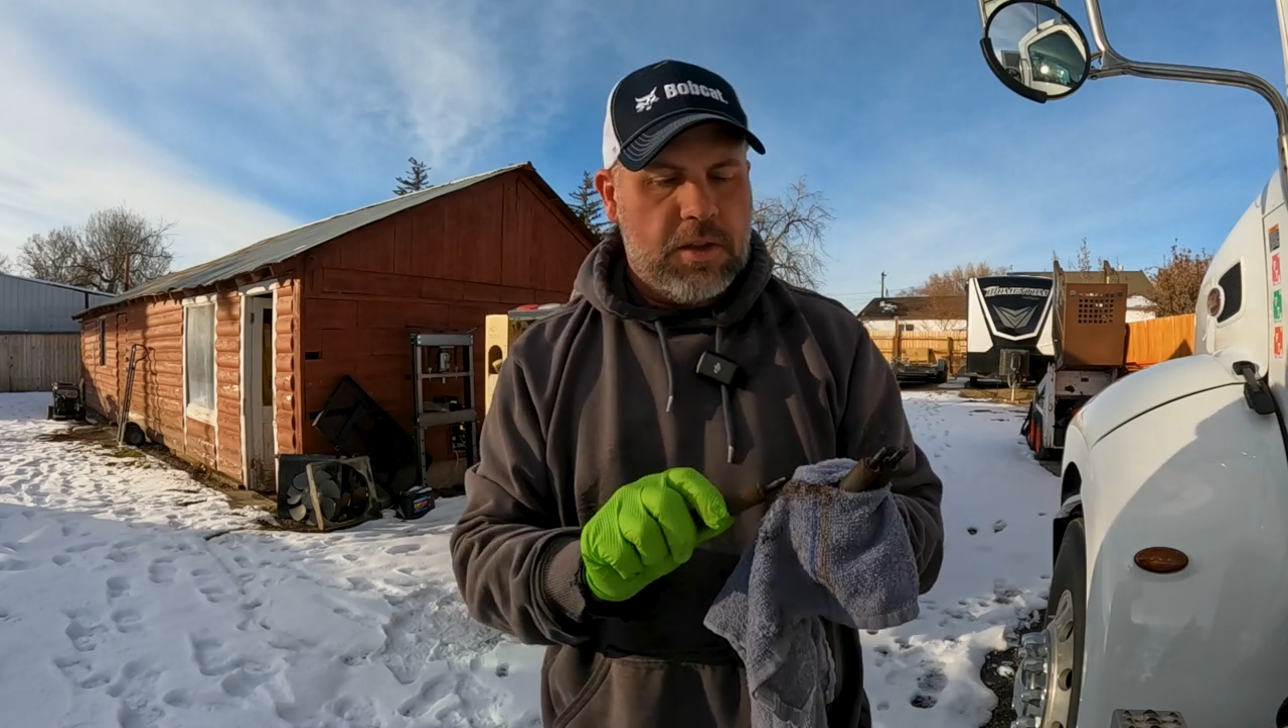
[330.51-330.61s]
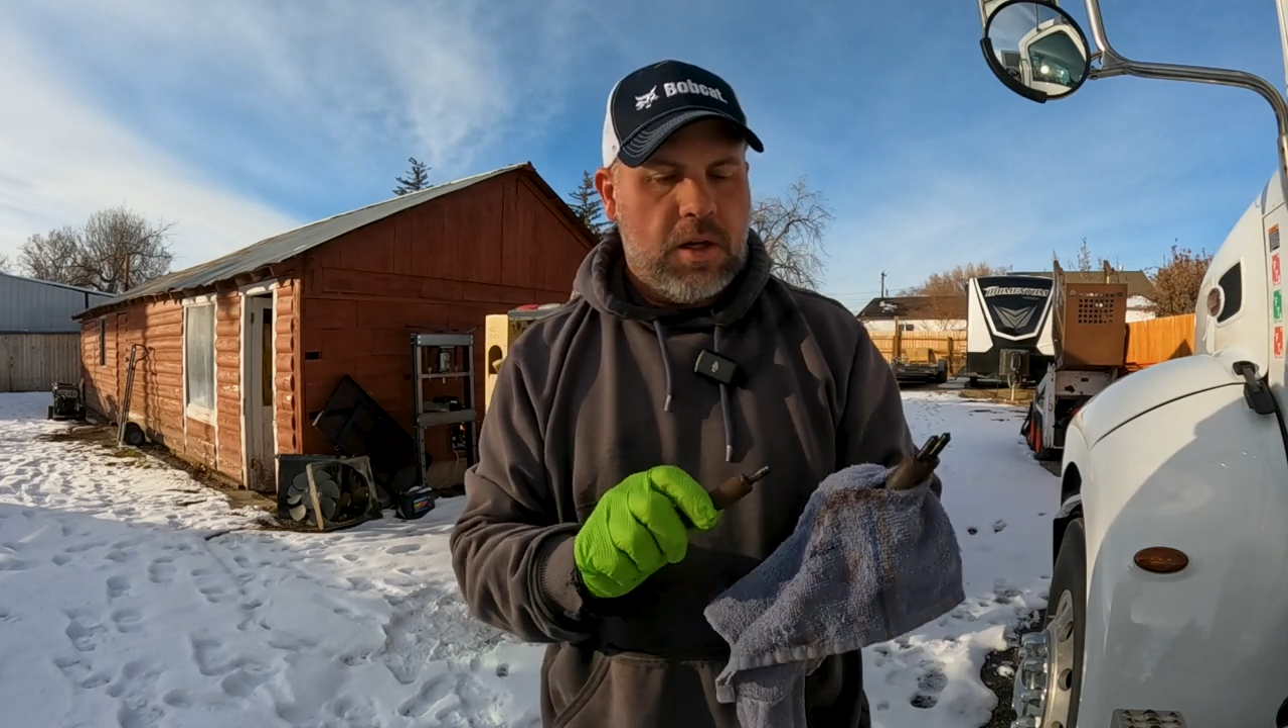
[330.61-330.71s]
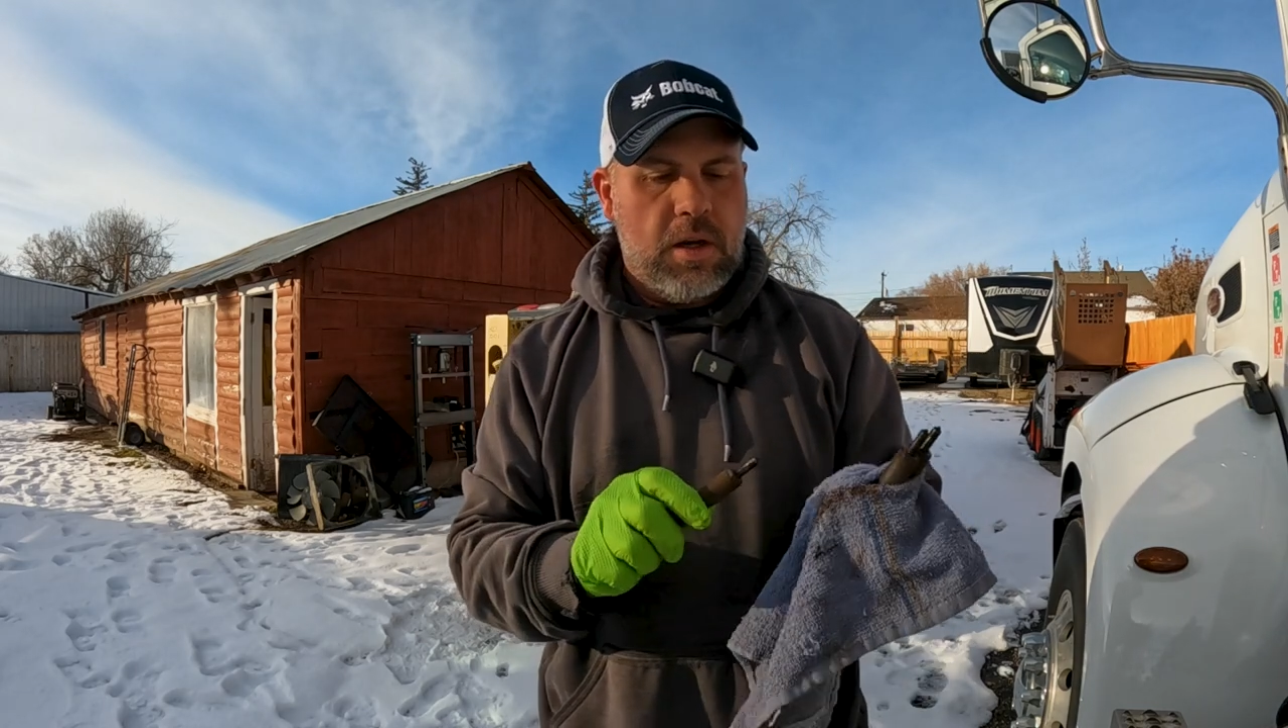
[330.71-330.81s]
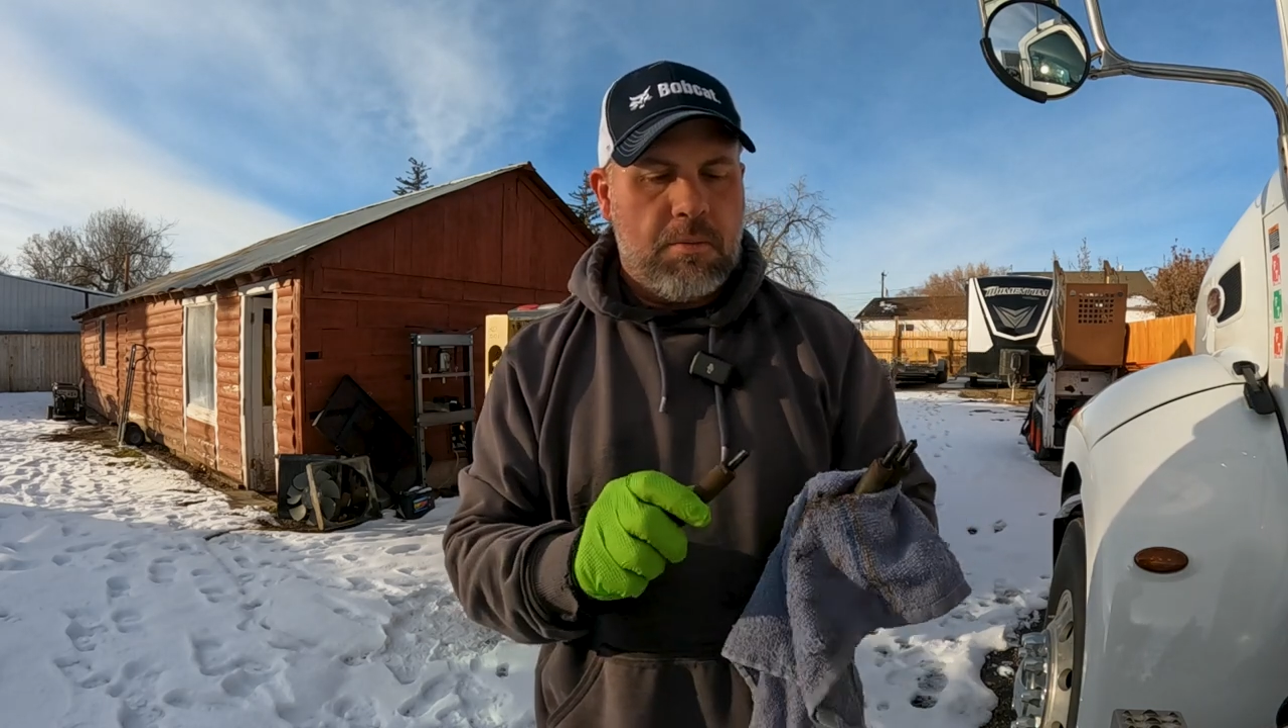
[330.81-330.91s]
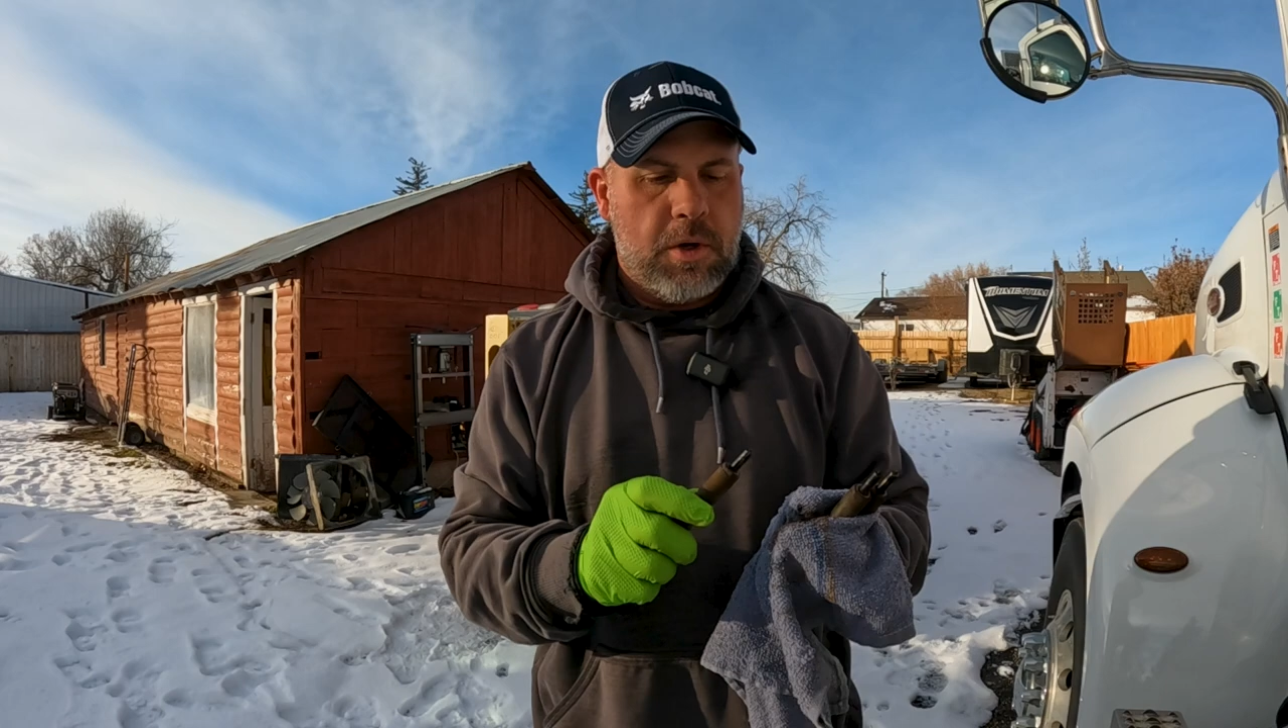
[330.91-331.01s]
at the
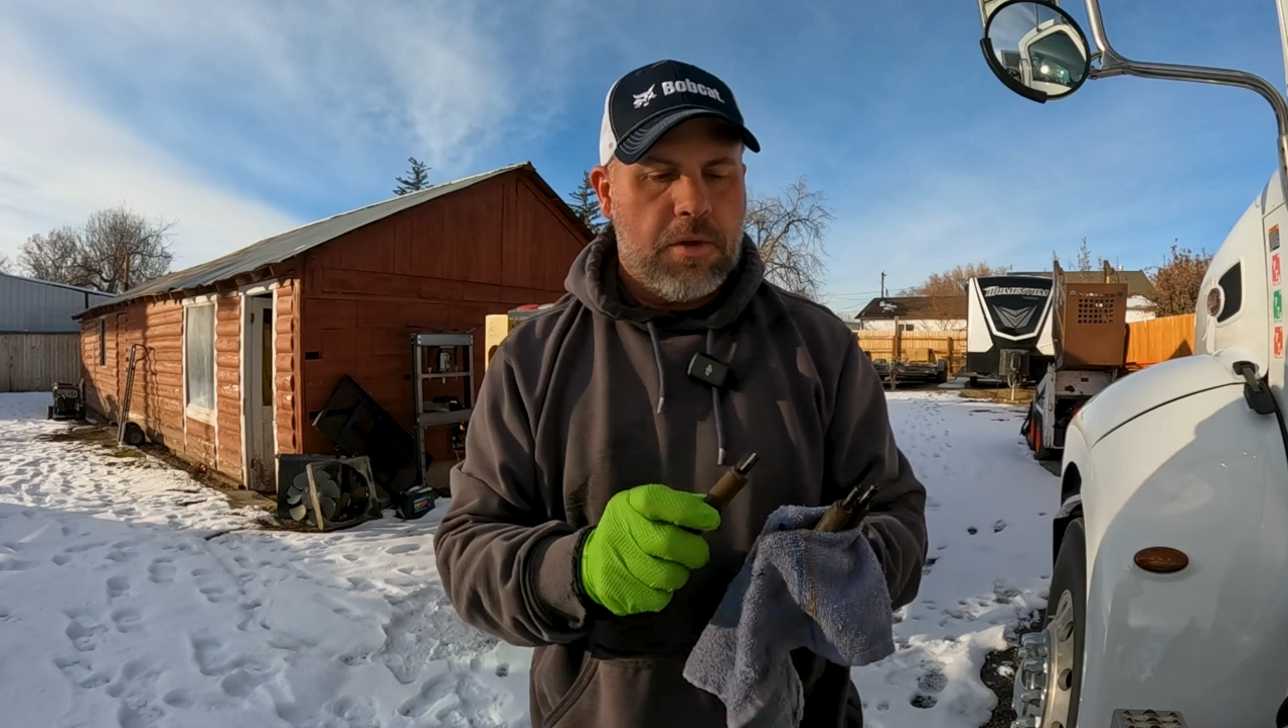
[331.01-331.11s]
number